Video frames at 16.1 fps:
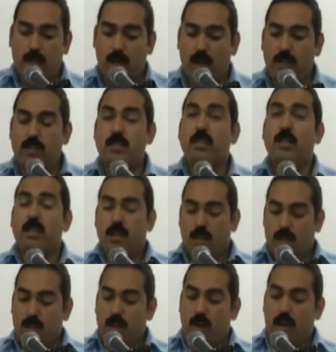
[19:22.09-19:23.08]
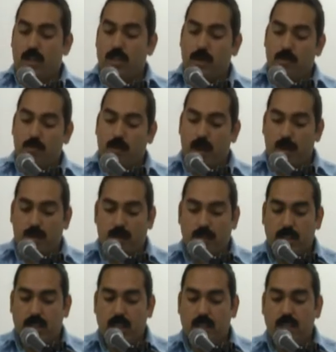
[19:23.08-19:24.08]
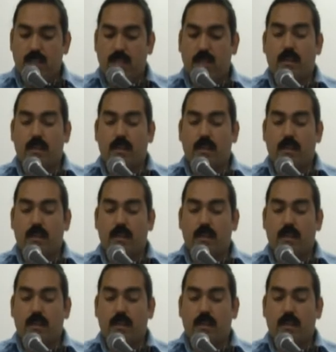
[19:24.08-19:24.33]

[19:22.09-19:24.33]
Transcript: a large and broad organizations